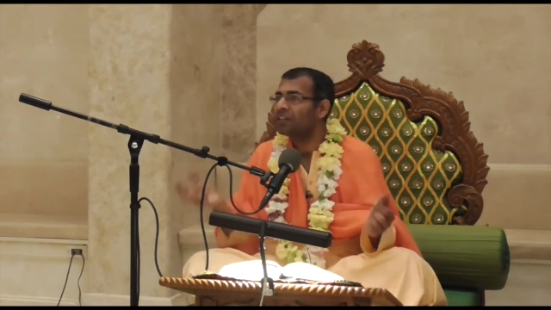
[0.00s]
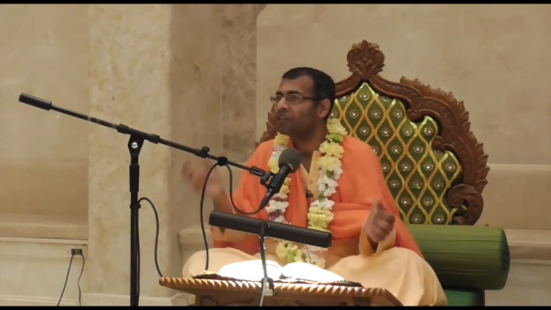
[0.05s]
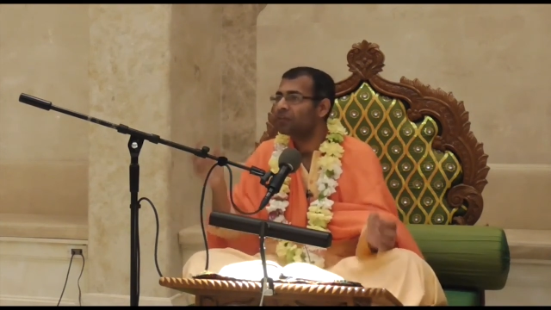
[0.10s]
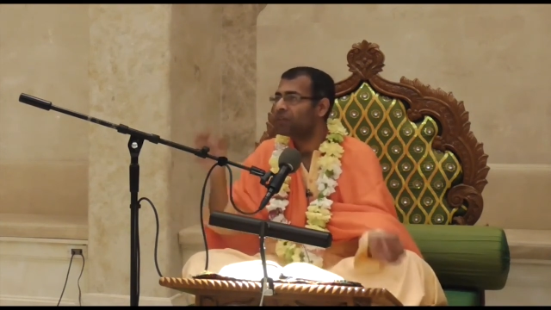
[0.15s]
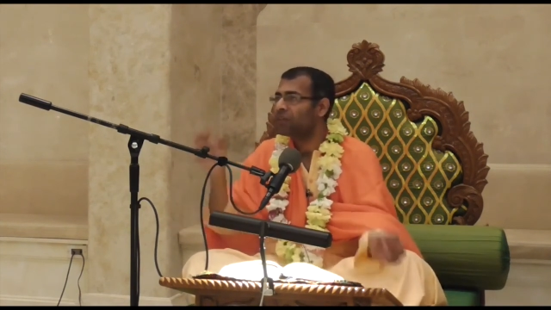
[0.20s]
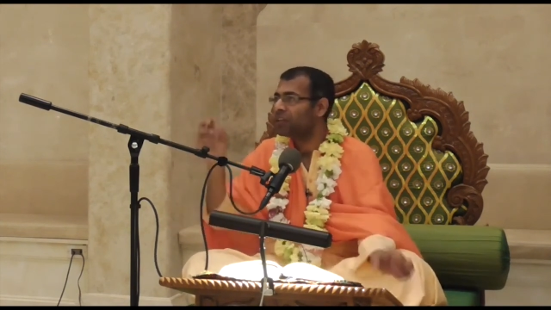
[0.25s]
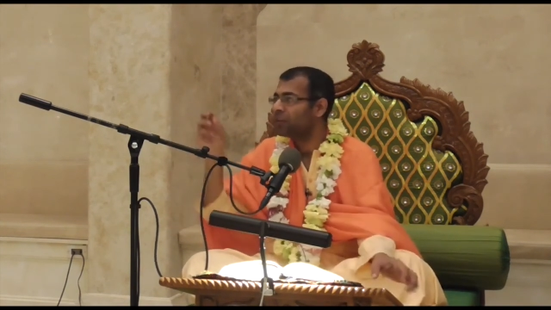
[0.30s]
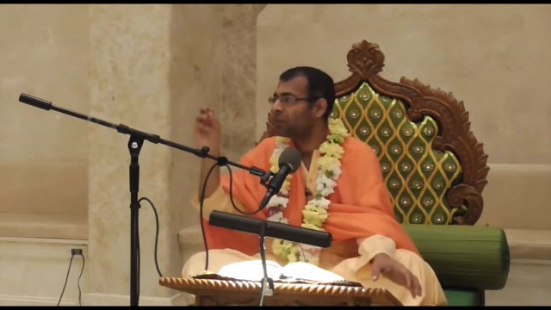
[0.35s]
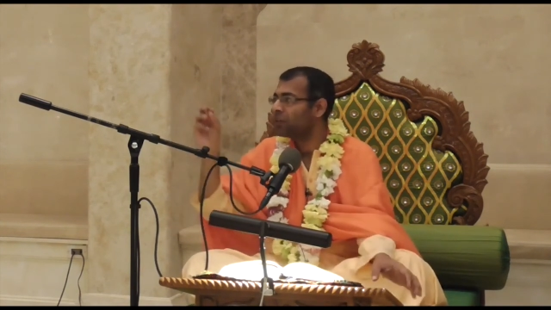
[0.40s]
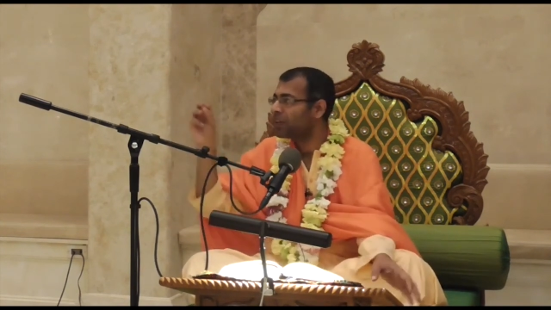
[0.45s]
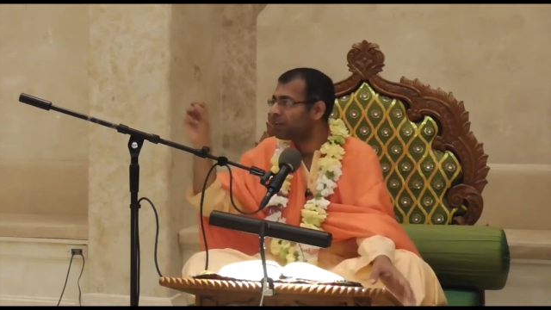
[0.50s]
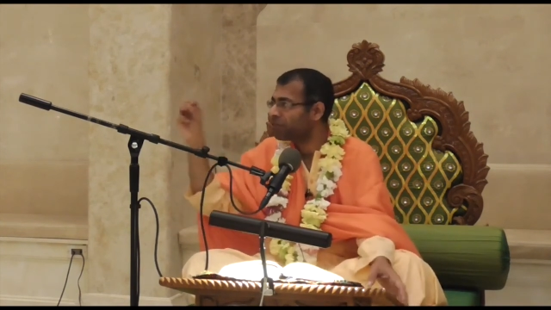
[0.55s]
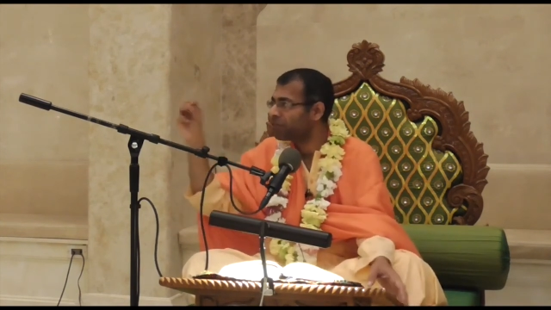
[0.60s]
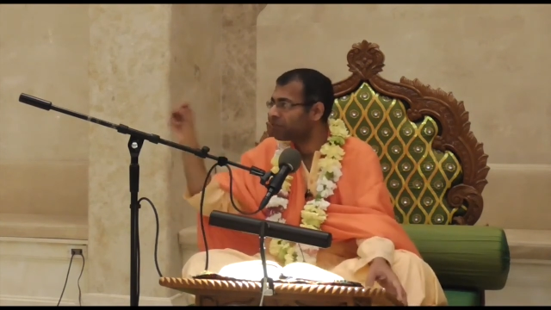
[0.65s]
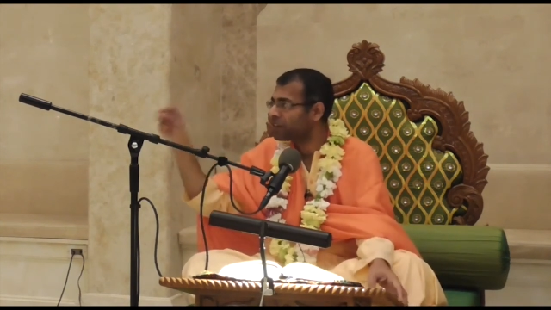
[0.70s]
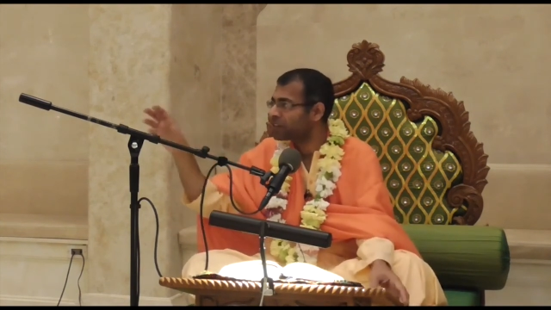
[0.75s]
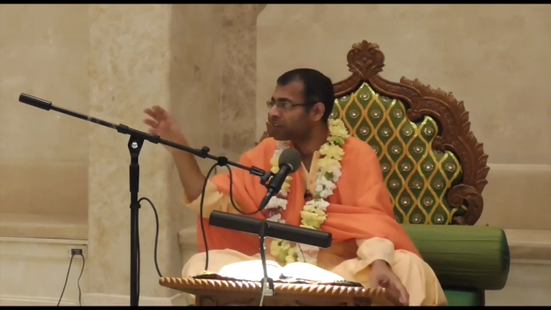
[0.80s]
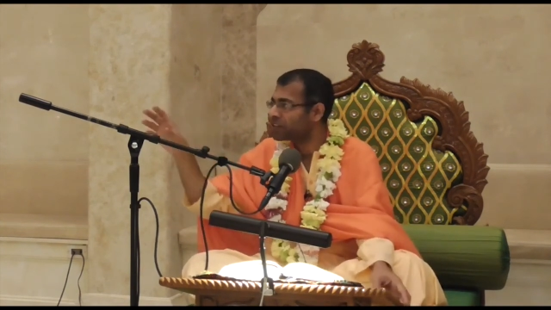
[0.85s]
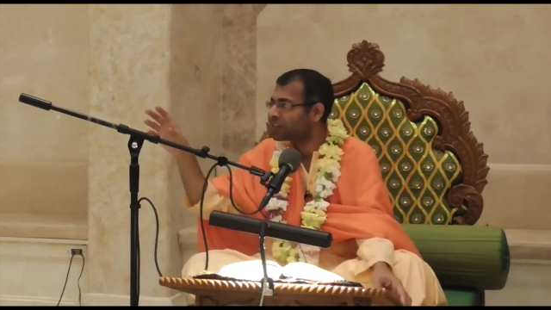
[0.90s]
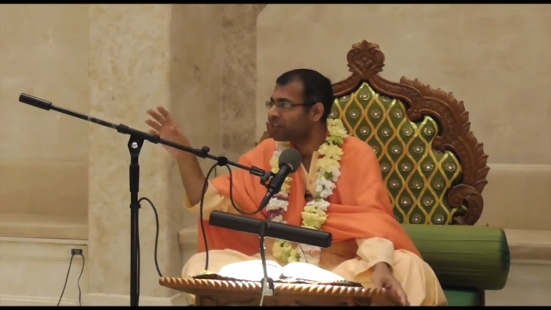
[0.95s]
So when you
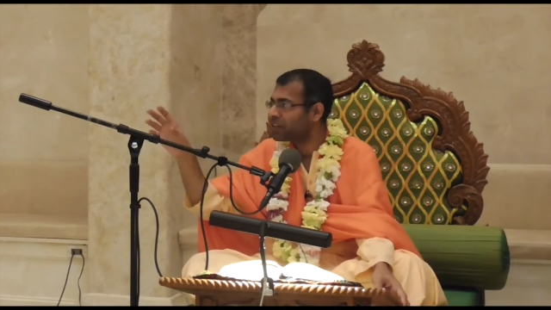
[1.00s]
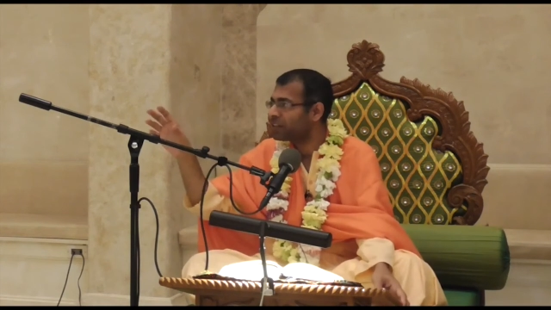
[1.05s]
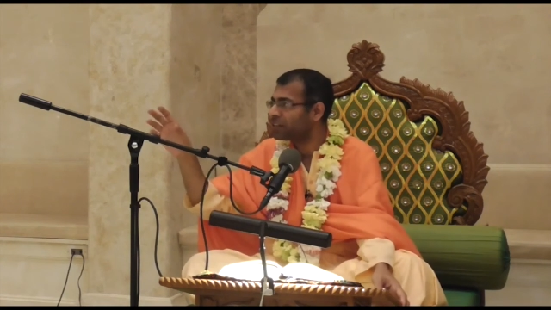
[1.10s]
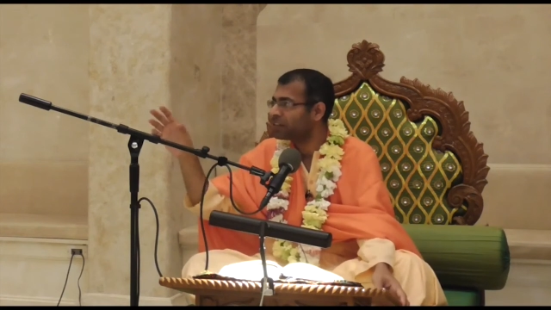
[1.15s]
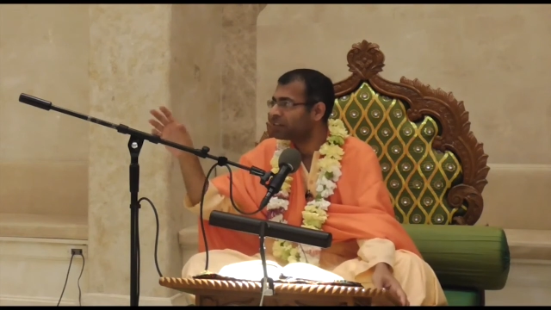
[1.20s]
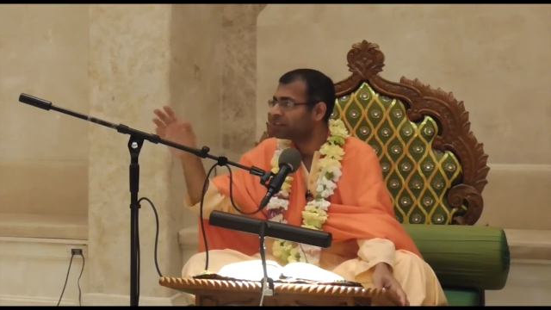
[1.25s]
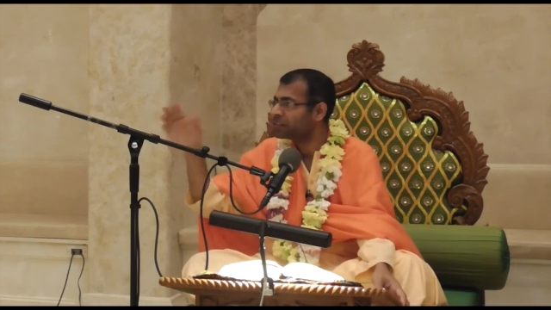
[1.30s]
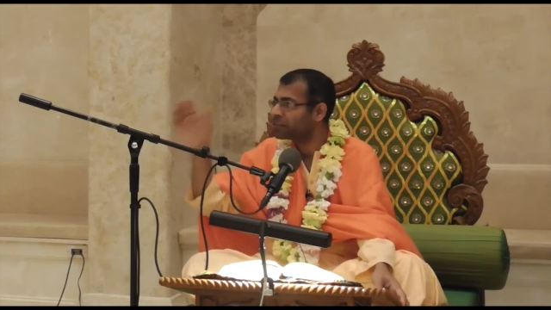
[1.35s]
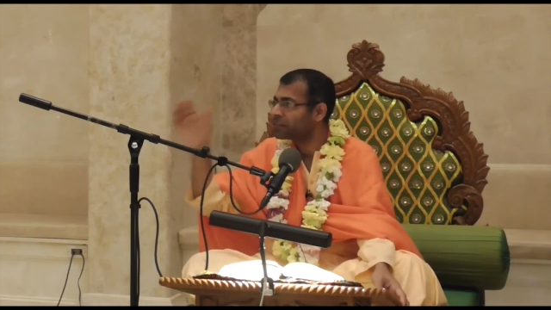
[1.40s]
love Krishna,